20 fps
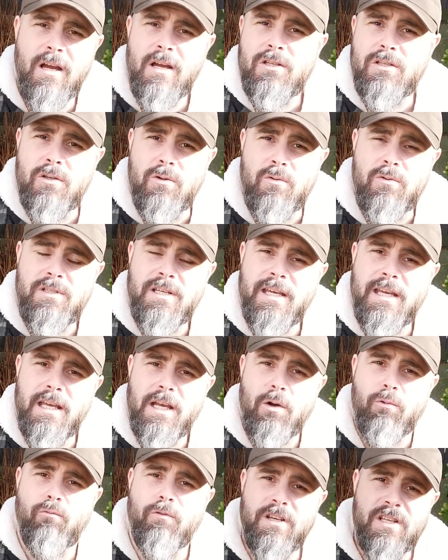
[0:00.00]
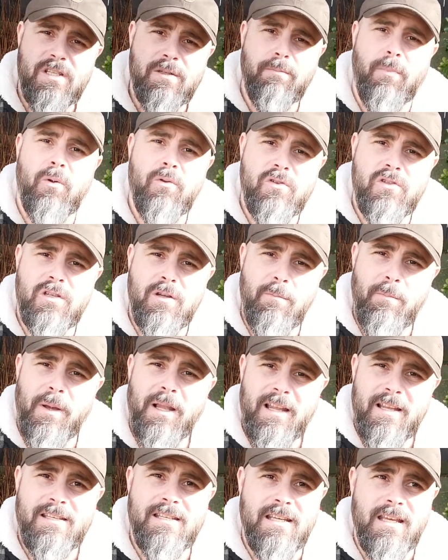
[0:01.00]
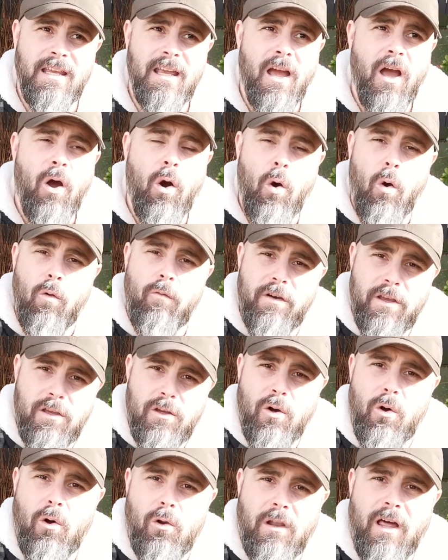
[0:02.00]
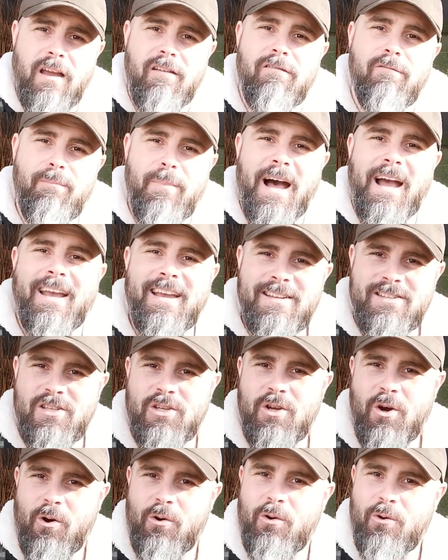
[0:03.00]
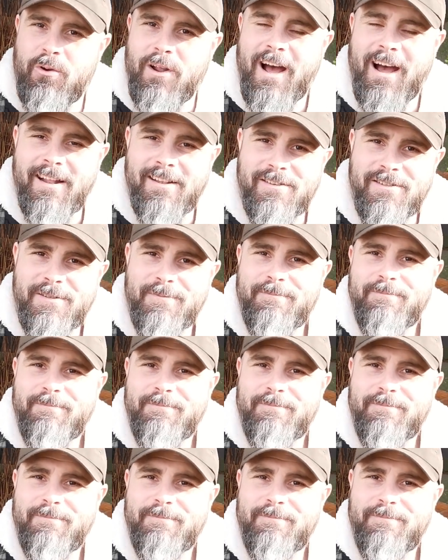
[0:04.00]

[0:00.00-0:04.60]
to take responsibility over your life back into your own hands.